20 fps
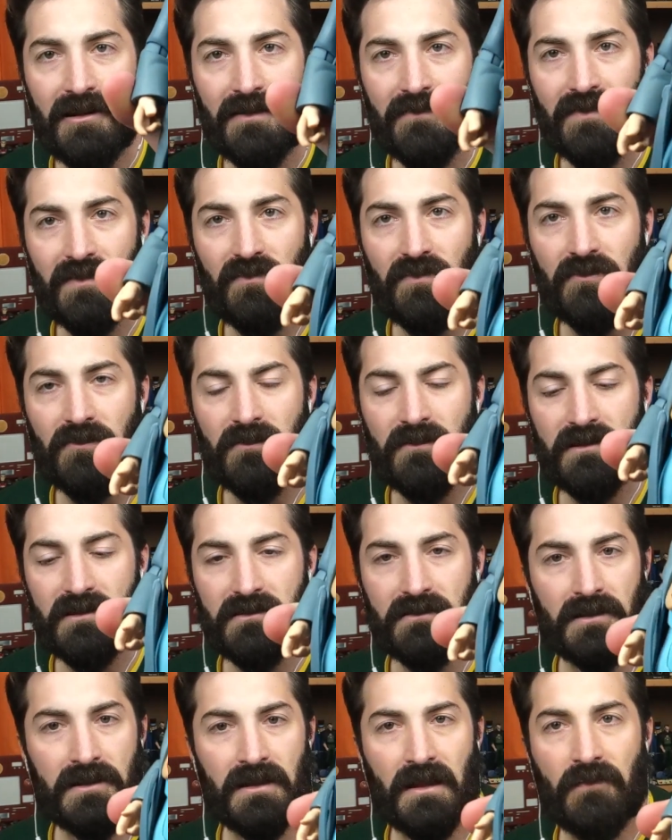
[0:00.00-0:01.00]
Harvey Bullock,
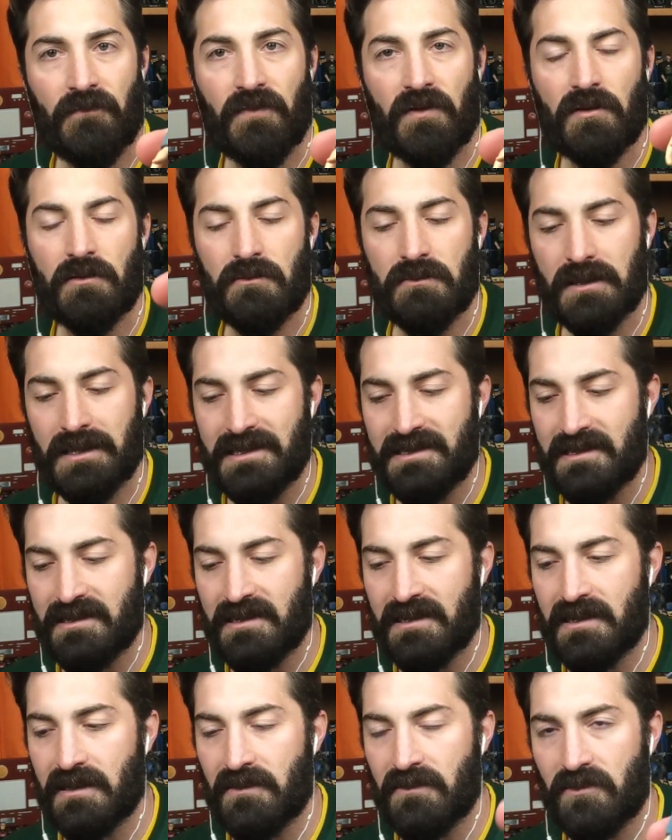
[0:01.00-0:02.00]
and if you're
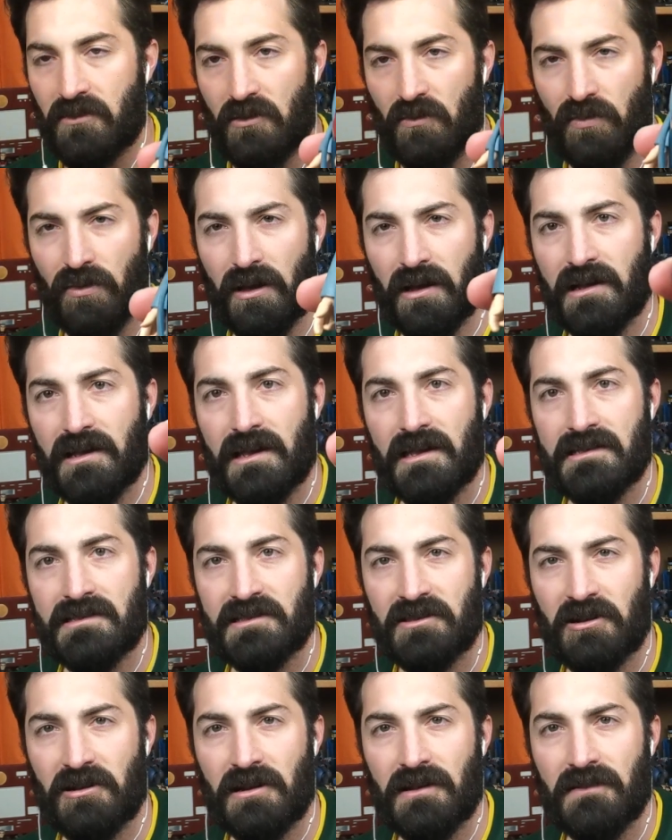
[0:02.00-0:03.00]
listening to the podcast,
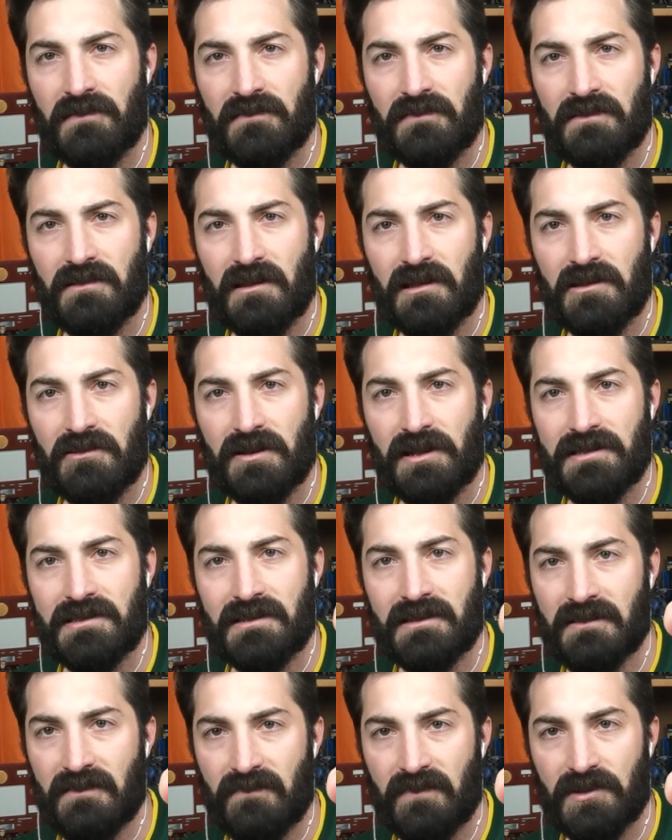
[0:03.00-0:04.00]
sorry that you're not
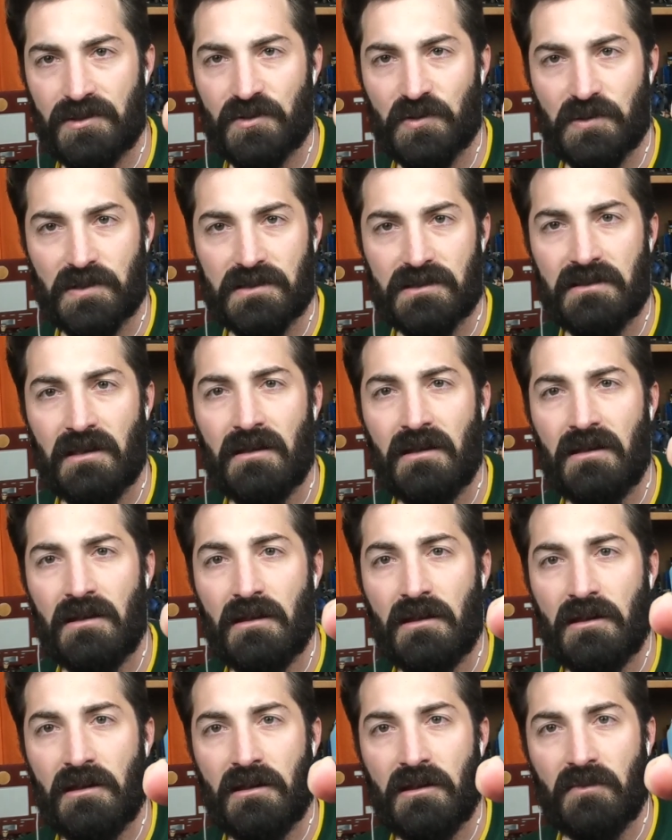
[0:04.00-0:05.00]
seeing the visuals,
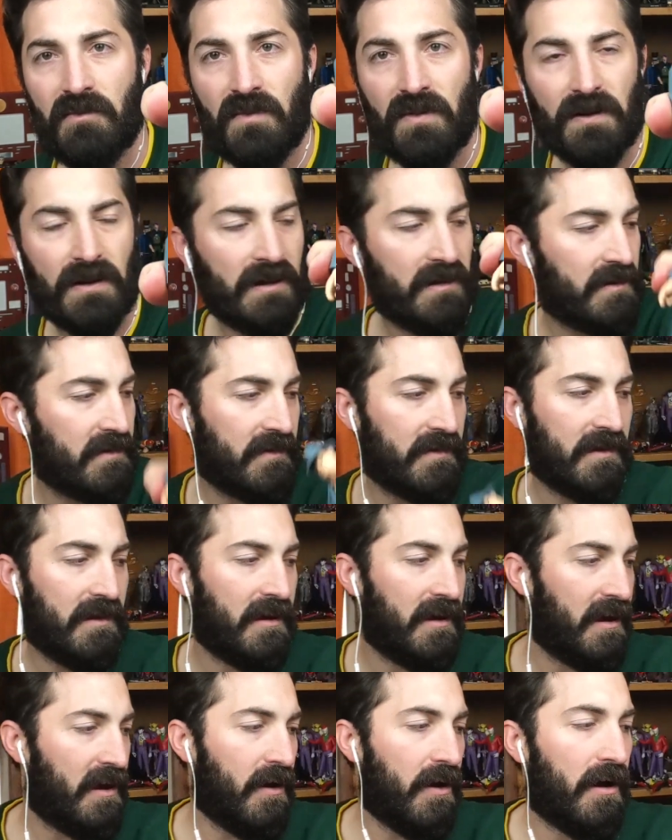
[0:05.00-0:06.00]
but
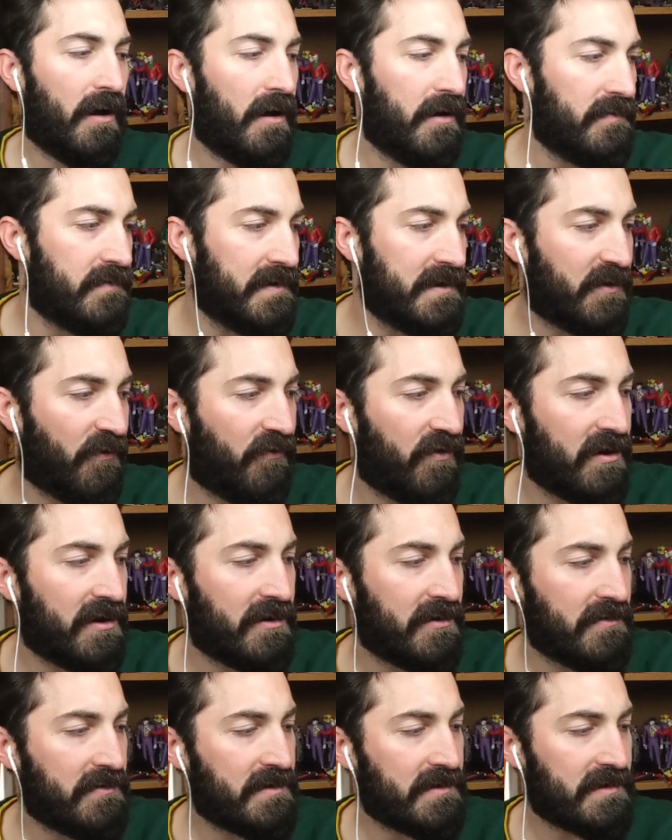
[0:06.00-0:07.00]
this
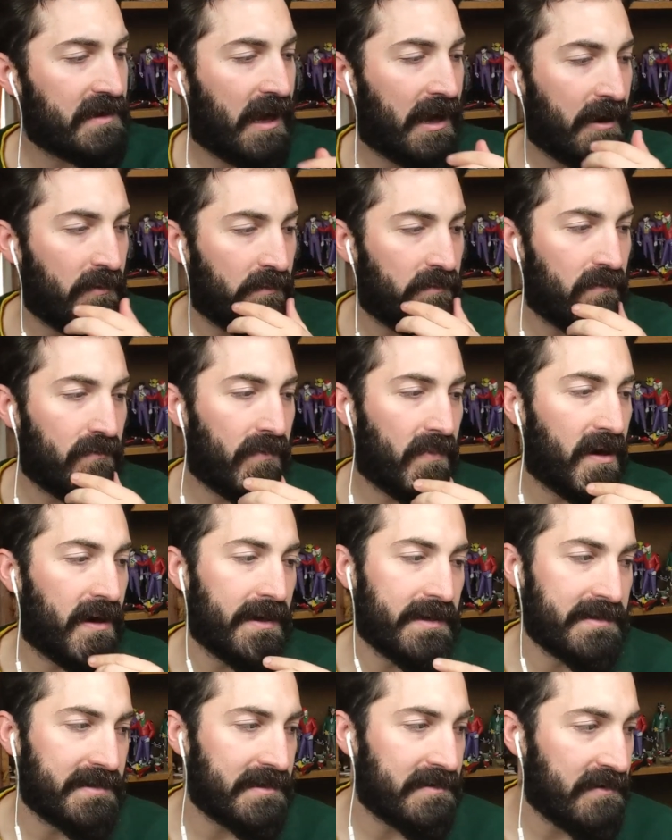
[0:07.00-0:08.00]
figure is a
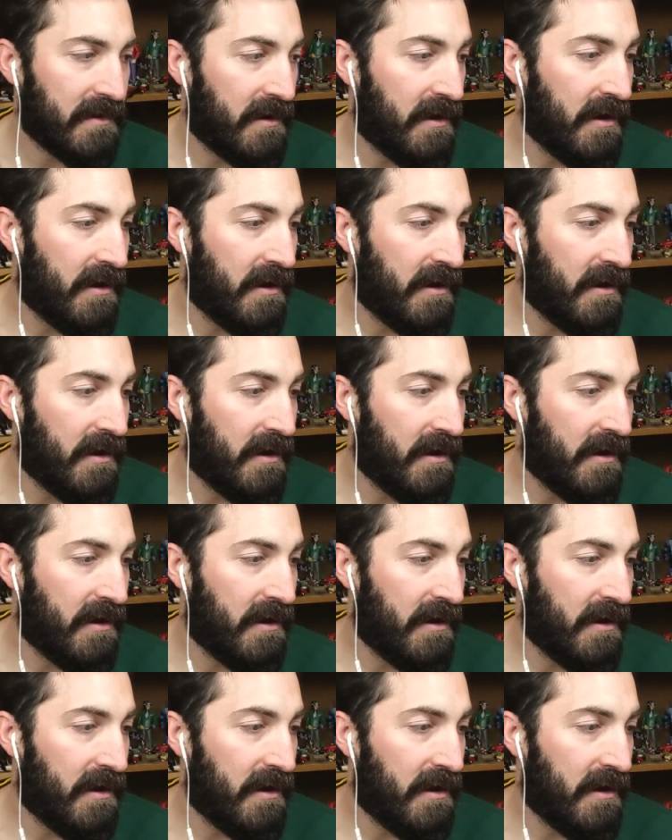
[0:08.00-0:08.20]
must.